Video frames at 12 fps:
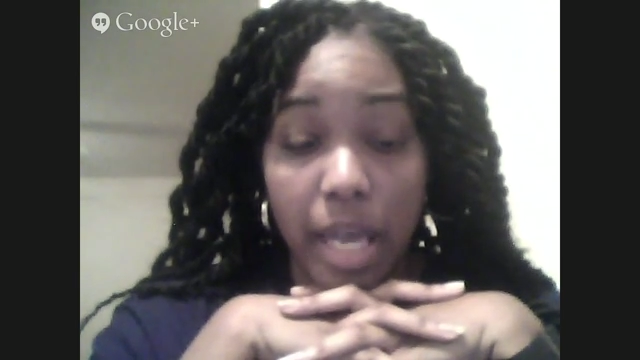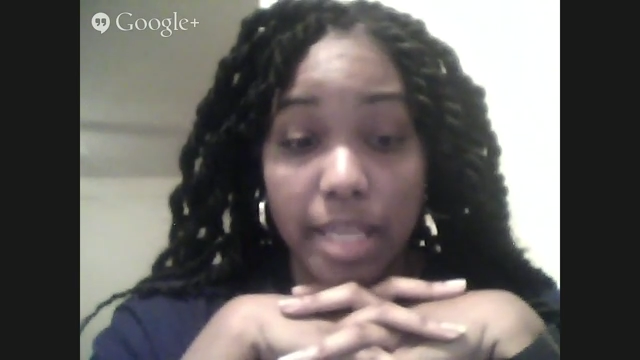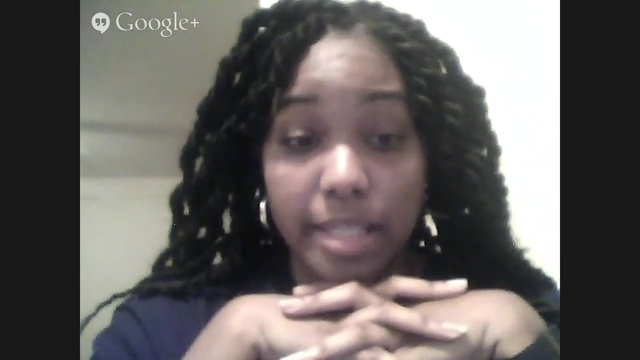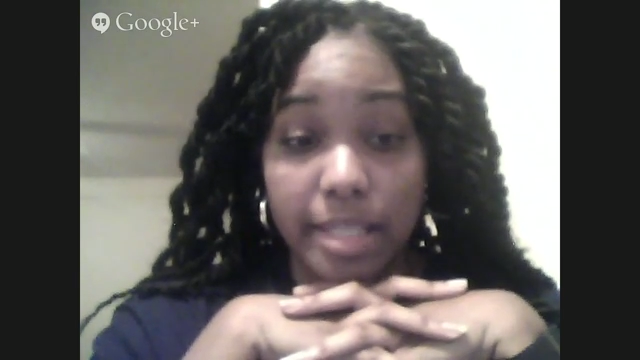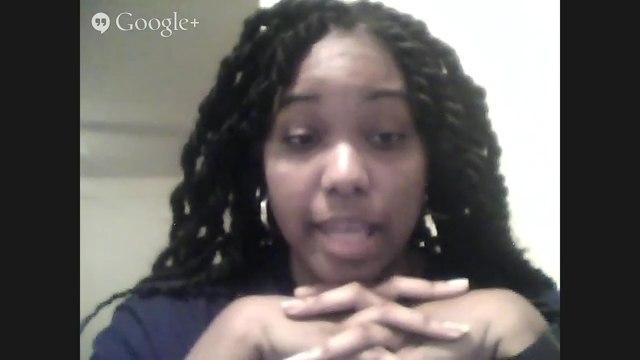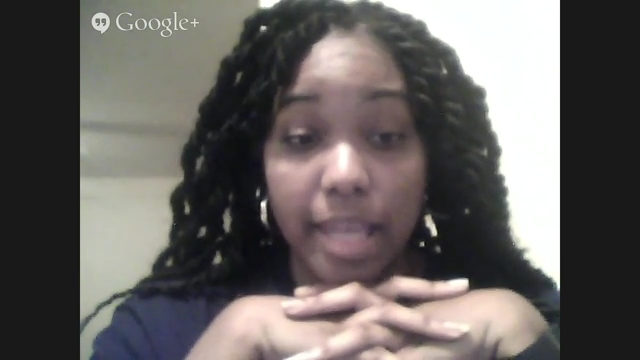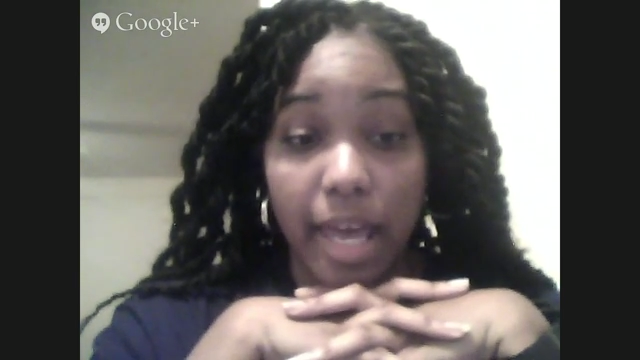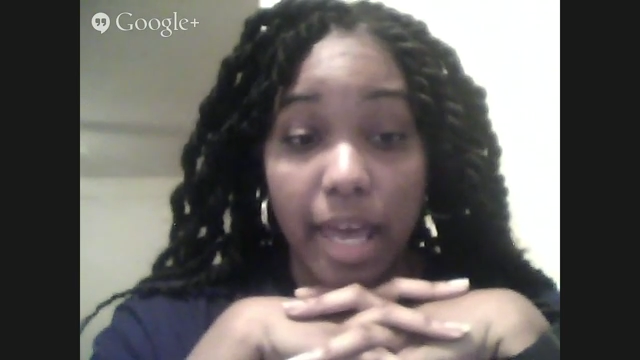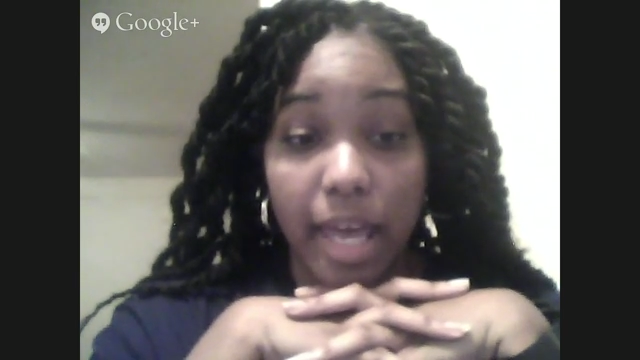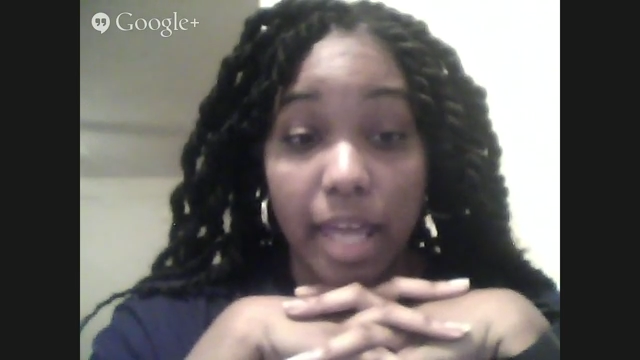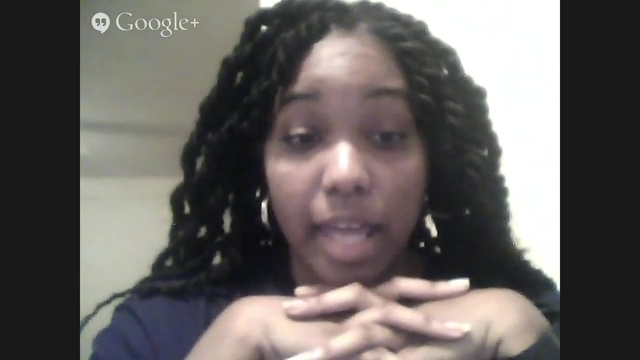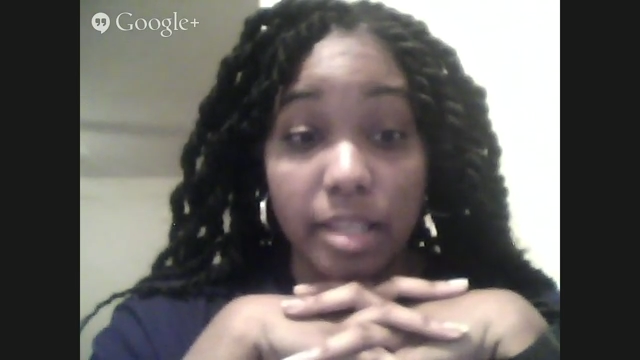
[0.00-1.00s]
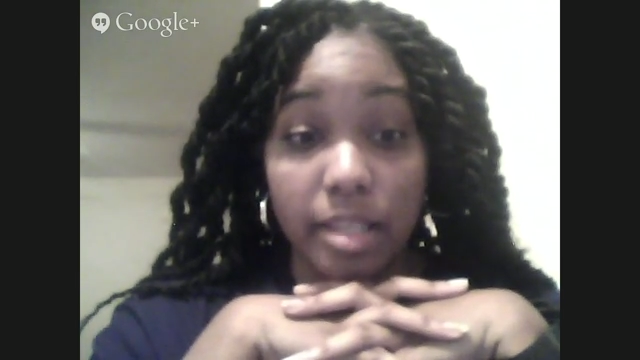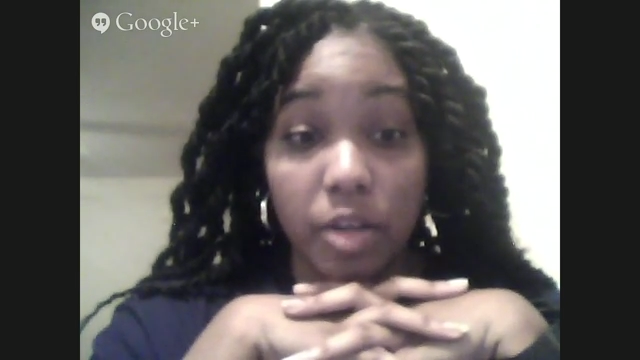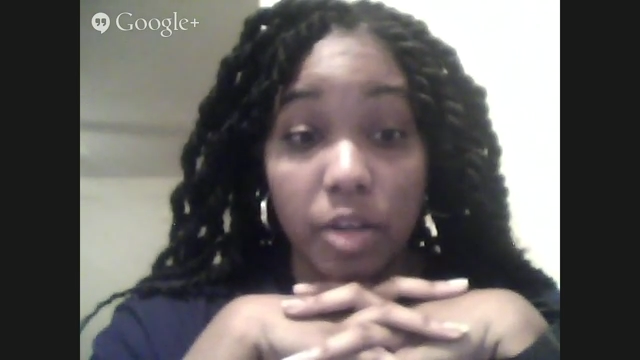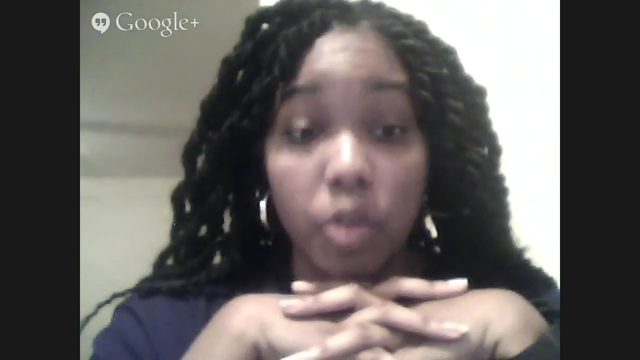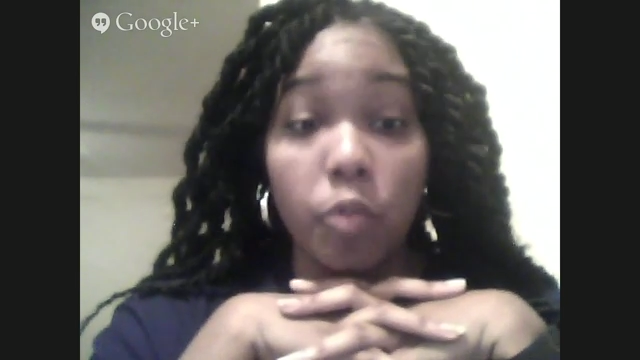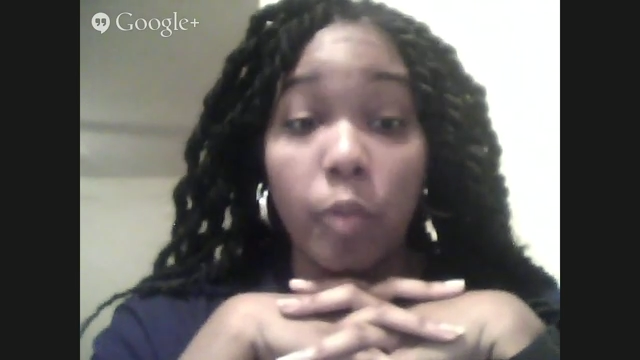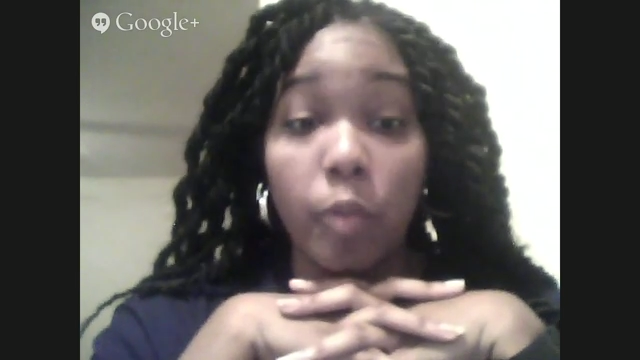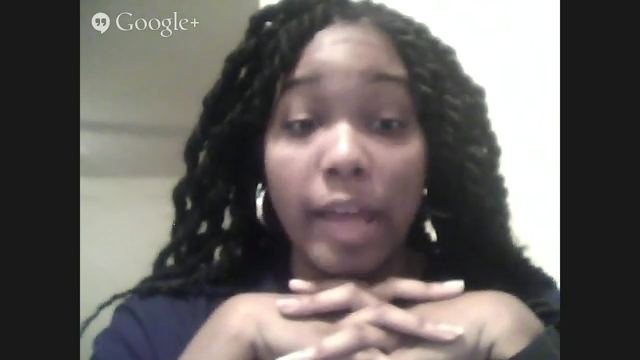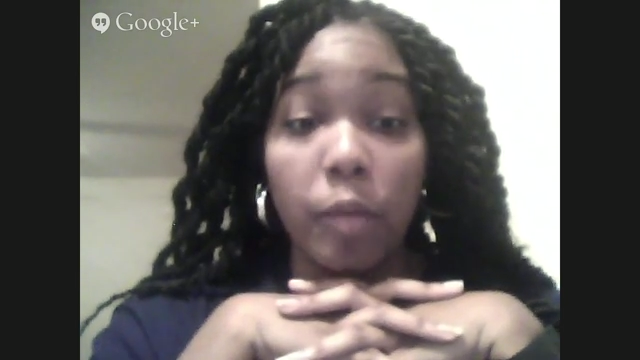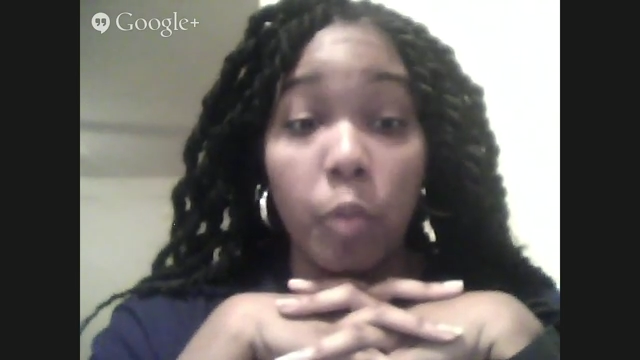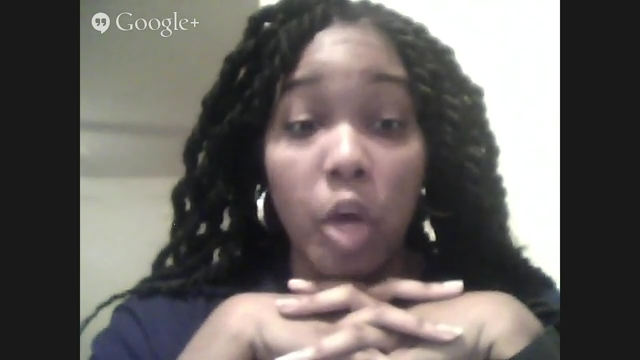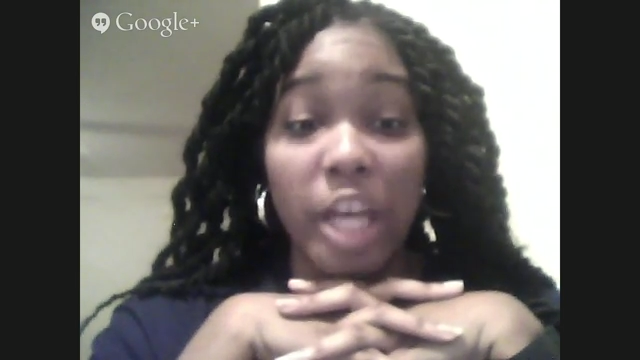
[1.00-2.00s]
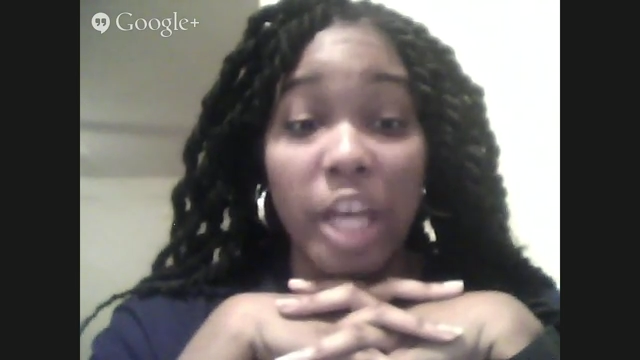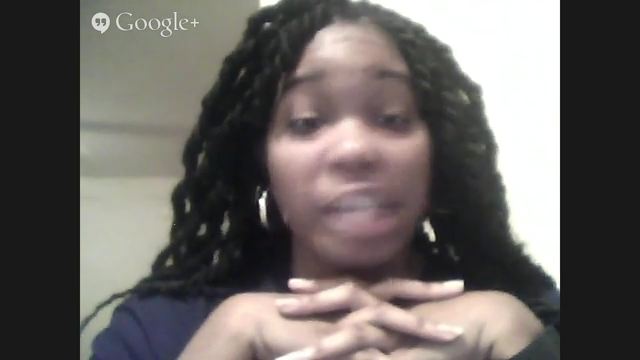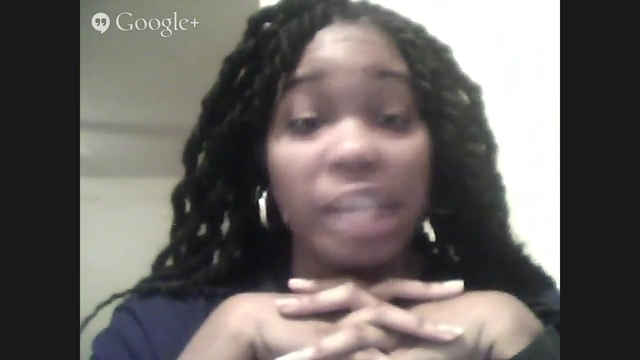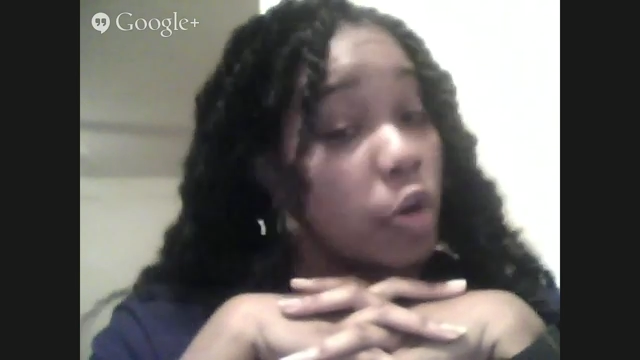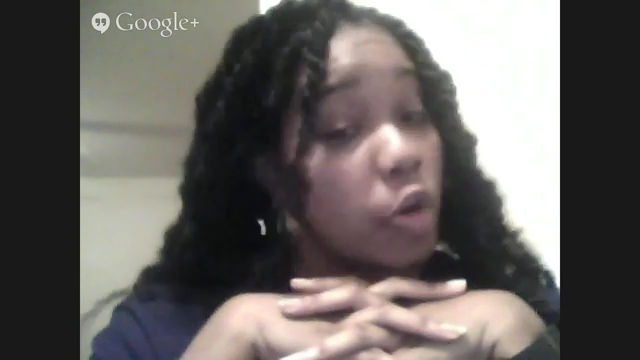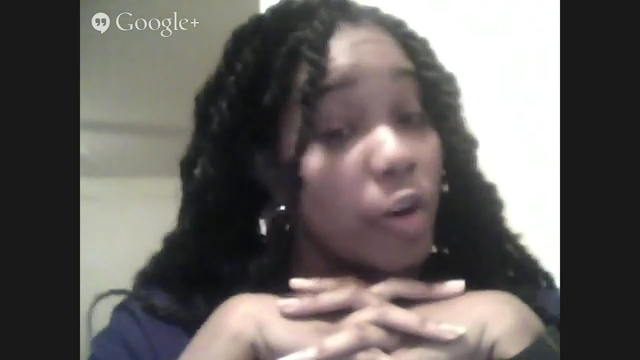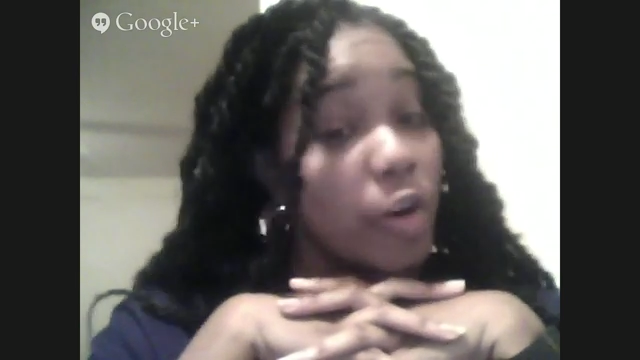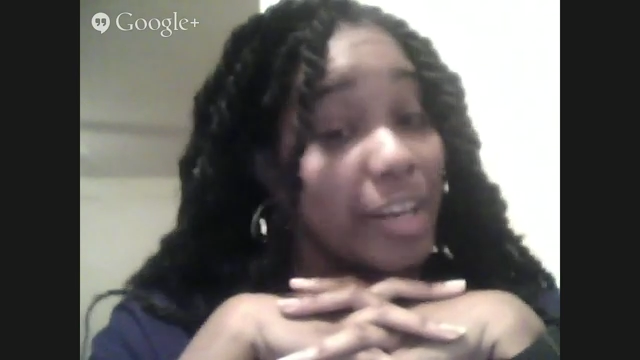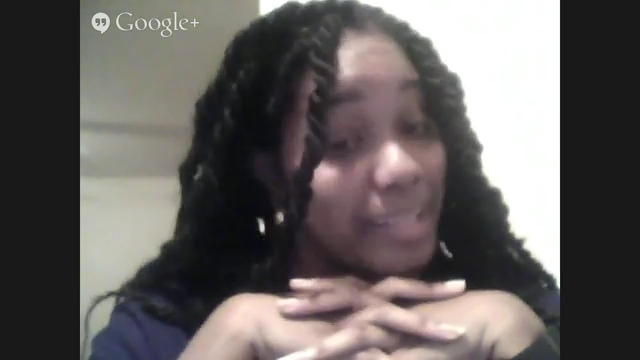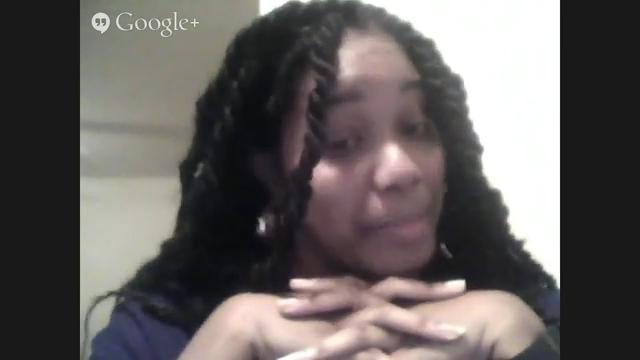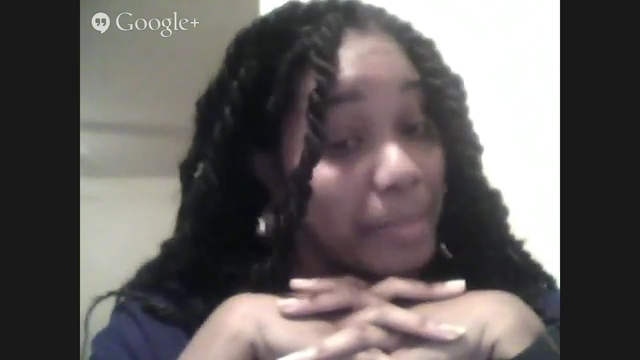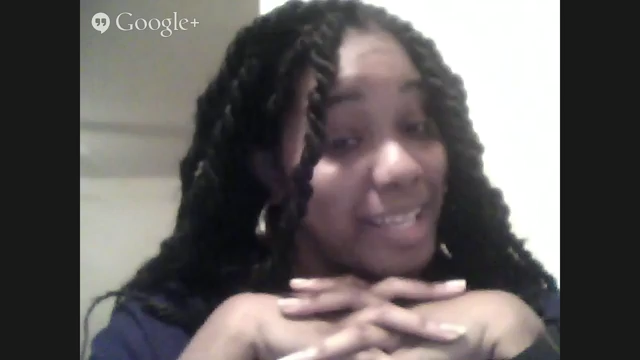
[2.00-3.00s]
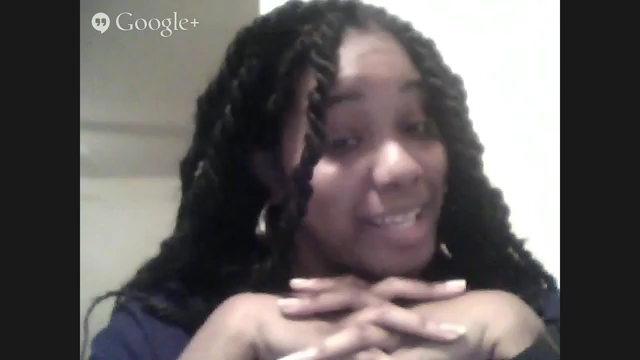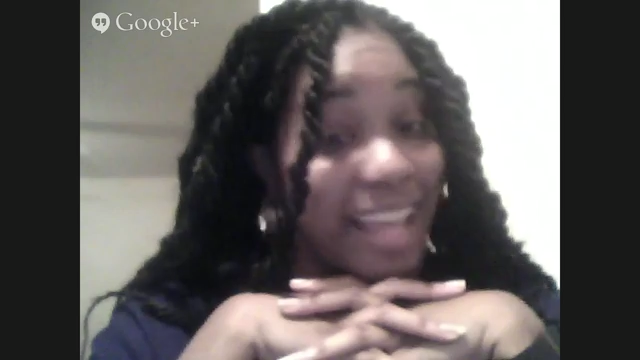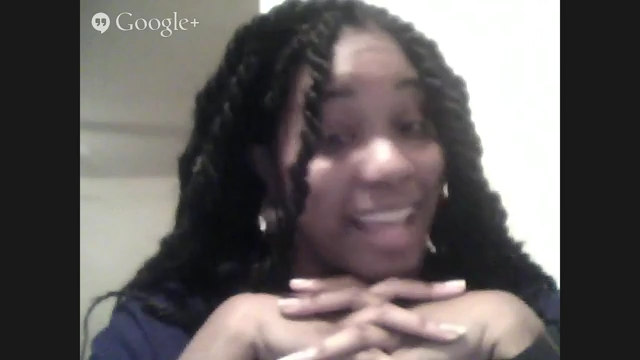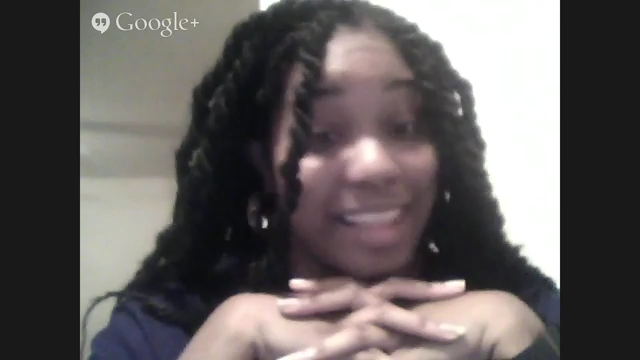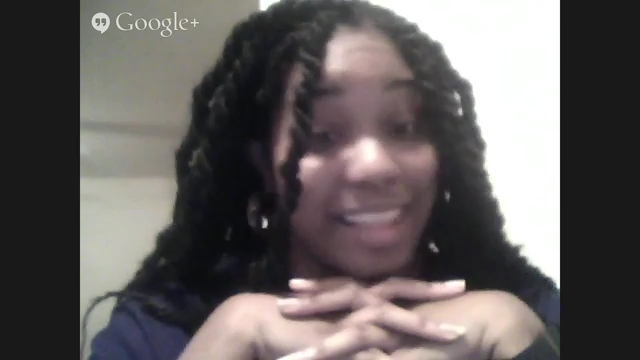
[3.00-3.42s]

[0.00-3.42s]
is that, well, one, Dorne is pissed at the